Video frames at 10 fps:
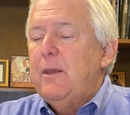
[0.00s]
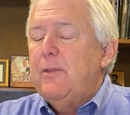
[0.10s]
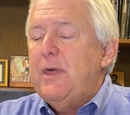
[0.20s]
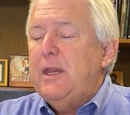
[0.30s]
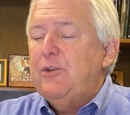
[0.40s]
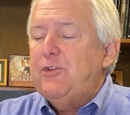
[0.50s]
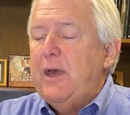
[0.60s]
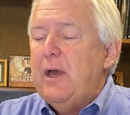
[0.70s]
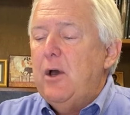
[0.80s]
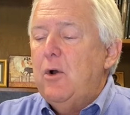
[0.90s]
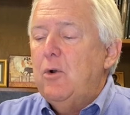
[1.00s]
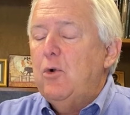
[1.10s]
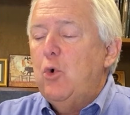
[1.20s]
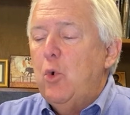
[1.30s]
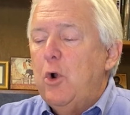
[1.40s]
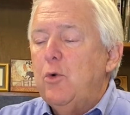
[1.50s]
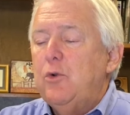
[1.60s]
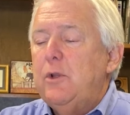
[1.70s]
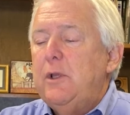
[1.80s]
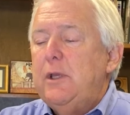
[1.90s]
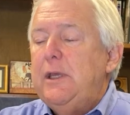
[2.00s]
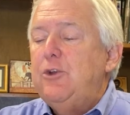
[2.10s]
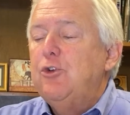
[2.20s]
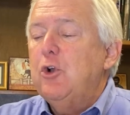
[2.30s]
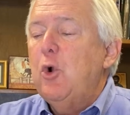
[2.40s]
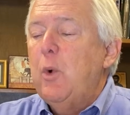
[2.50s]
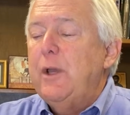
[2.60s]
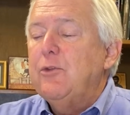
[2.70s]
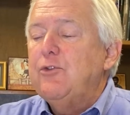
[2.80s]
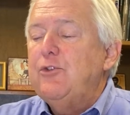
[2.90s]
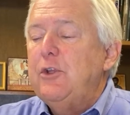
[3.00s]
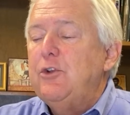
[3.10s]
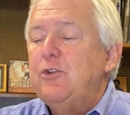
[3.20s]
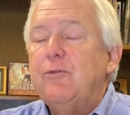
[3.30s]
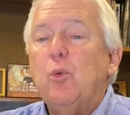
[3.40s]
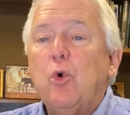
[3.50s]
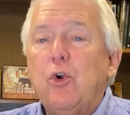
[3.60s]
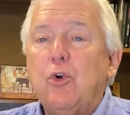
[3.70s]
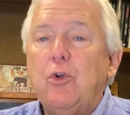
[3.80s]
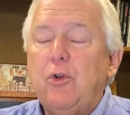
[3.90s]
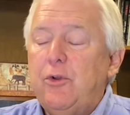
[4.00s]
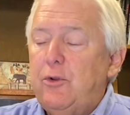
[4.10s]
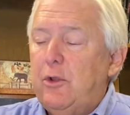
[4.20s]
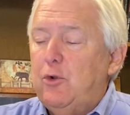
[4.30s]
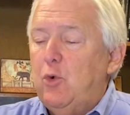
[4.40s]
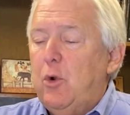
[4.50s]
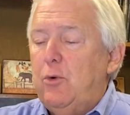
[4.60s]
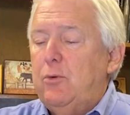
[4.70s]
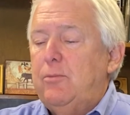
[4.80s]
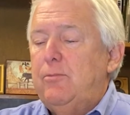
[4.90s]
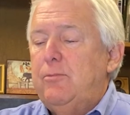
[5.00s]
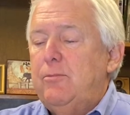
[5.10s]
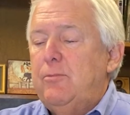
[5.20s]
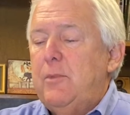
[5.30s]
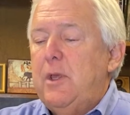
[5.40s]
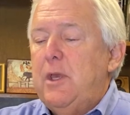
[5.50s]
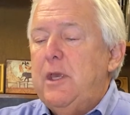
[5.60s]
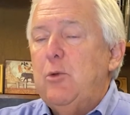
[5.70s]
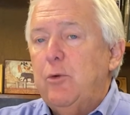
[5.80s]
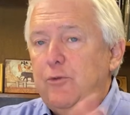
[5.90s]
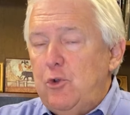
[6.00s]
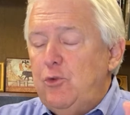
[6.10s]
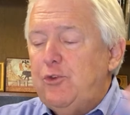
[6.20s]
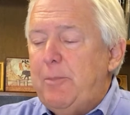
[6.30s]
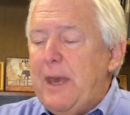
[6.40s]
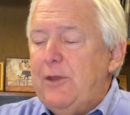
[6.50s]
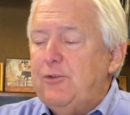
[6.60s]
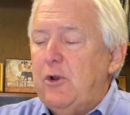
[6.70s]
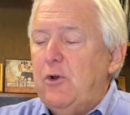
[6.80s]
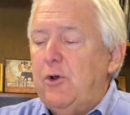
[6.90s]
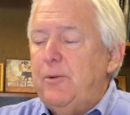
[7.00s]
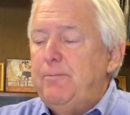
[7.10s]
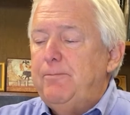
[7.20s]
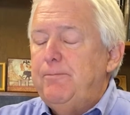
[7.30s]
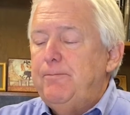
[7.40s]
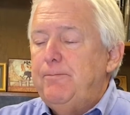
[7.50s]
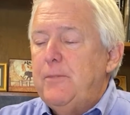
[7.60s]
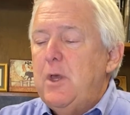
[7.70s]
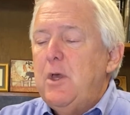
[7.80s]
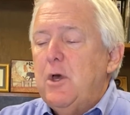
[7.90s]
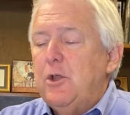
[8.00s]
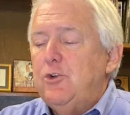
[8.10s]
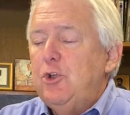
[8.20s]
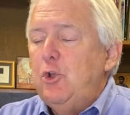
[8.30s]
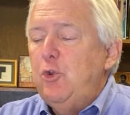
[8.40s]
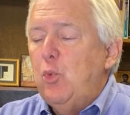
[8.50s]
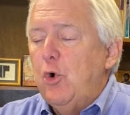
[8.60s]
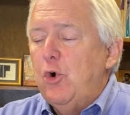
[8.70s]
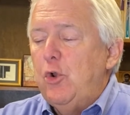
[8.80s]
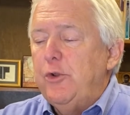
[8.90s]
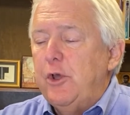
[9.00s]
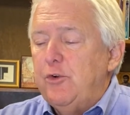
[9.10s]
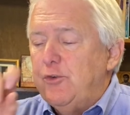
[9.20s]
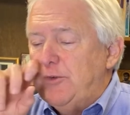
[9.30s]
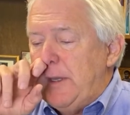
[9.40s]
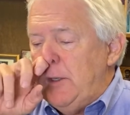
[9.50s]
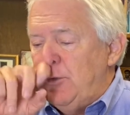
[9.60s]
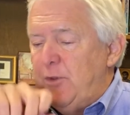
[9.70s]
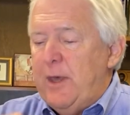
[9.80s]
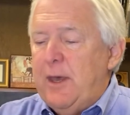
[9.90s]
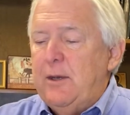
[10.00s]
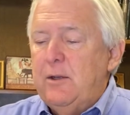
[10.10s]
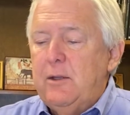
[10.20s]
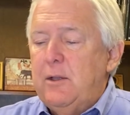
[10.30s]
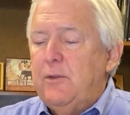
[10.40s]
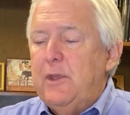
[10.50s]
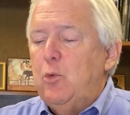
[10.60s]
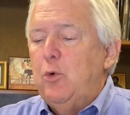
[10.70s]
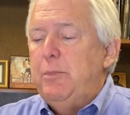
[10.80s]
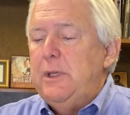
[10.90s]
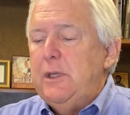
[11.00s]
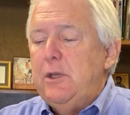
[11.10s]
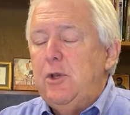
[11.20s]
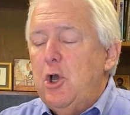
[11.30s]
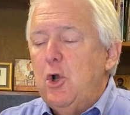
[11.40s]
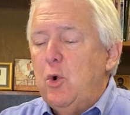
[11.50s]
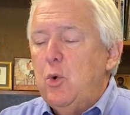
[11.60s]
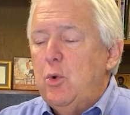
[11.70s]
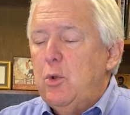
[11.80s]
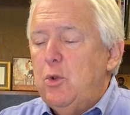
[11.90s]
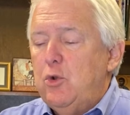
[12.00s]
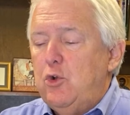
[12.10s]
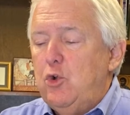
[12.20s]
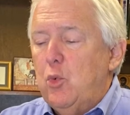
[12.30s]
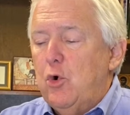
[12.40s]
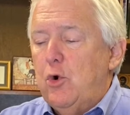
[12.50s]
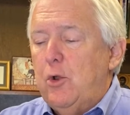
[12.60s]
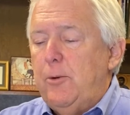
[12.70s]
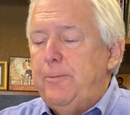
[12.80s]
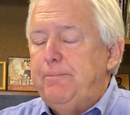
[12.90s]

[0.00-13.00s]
That is how, quote, he took away the sins of the world, unquote. He refused to pass it on. Until the world understands that, there will be no new world.